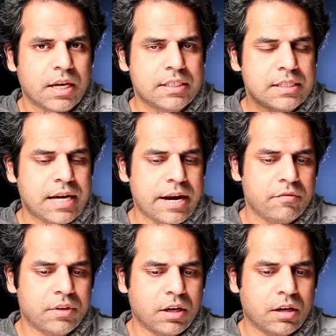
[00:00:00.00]
It's a sign
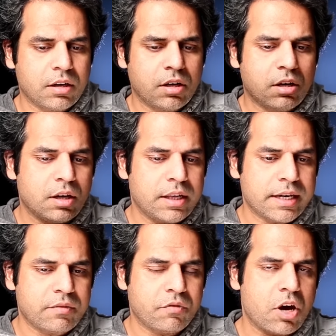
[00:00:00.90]
of the
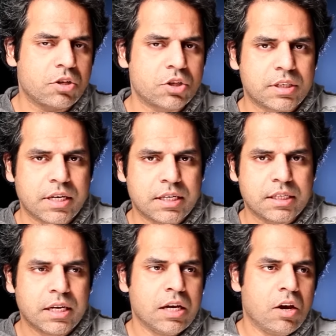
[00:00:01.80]
collective
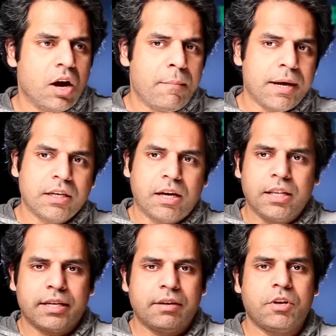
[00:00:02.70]
consciousness, about the
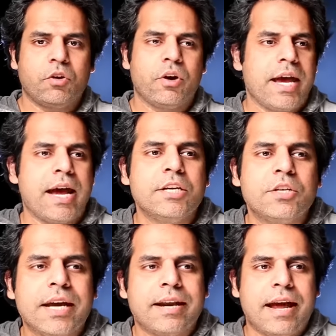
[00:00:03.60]
collective. Like, okay, I
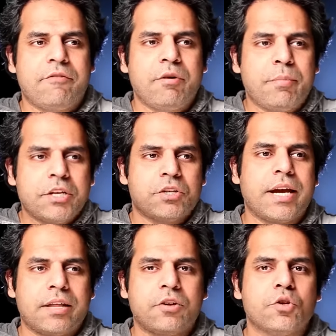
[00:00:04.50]
need to get everybody
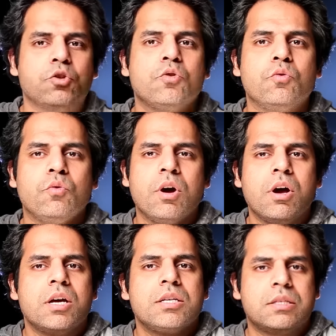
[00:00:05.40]
together to do
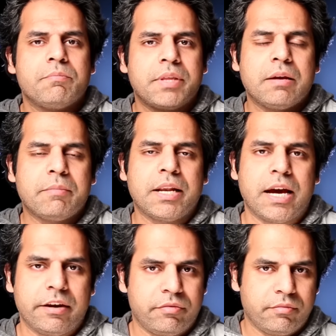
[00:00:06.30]
something in my
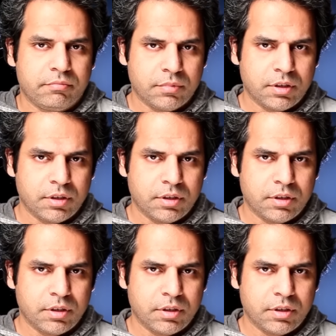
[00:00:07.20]
life.